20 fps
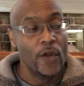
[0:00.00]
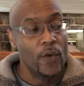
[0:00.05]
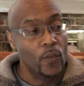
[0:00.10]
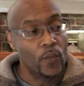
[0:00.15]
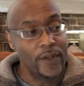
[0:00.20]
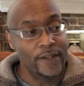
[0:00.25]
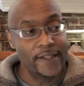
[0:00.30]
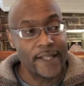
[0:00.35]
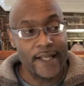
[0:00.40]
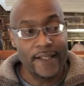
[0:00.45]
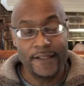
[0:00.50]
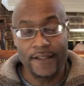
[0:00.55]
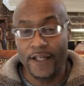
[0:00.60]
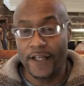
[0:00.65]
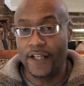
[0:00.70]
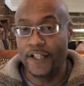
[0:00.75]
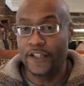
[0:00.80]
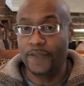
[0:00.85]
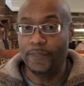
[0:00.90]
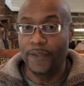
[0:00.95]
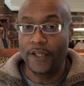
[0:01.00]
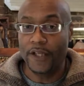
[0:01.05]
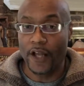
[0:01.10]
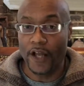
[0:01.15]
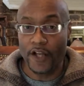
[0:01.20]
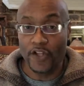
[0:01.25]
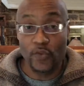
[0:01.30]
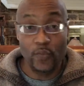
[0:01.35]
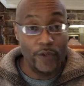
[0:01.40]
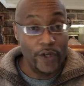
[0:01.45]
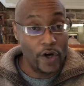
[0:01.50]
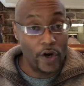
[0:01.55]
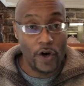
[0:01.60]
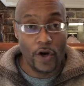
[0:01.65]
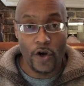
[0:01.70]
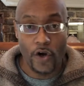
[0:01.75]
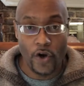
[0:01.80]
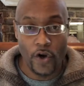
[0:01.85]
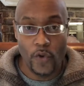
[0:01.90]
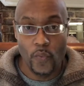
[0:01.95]
what that does, because we are
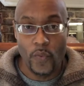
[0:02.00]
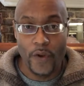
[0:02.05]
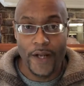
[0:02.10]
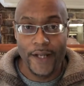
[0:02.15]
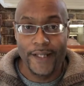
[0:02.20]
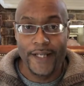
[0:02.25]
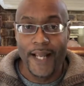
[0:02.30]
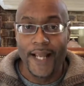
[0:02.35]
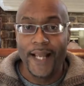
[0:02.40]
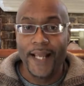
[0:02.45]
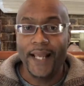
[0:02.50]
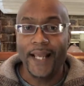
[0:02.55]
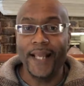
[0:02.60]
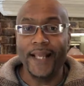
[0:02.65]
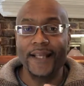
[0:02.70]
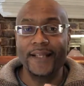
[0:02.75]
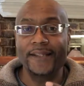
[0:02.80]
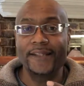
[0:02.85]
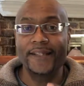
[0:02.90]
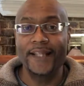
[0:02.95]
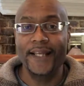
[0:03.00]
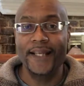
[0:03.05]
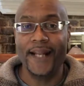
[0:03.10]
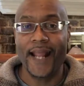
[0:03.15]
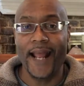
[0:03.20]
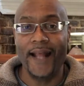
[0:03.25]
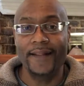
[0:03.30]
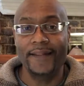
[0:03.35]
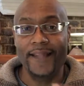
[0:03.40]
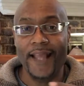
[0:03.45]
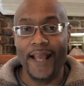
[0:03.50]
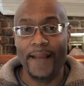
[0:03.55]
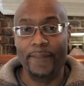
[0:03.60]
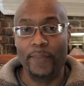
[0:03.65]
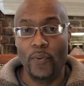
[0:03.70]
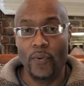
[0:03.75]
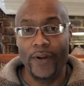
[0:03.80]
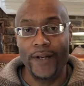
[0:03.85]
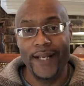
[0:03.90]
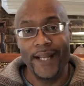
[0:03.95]
all one, is then at that
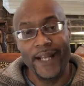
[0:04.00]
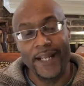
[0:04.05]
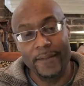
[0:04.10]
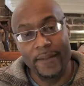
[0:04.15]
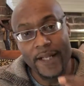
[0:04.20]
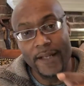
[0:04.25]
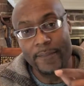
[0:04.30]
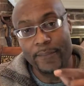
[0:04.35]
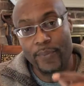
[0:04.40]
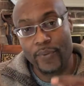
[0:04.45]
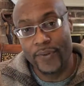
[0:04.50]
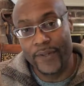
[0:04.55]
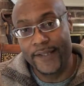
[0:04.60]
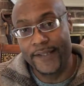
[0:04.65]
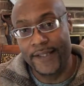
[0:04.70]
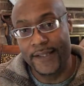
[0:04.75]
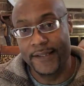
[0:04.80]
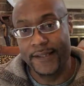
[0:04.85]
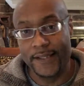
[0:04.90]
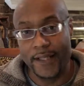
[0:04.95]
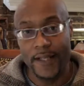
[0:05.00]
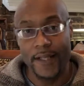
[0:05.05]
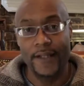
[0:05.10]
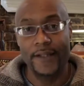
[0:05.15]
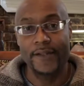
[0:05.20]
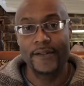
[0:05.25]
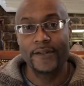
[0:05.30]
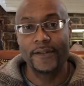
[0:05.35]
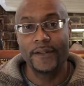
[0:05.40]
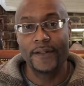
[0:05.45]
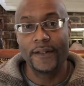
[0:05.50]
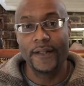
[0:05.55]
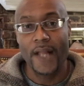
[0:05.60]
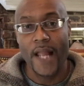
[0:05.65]
point it imprisons us.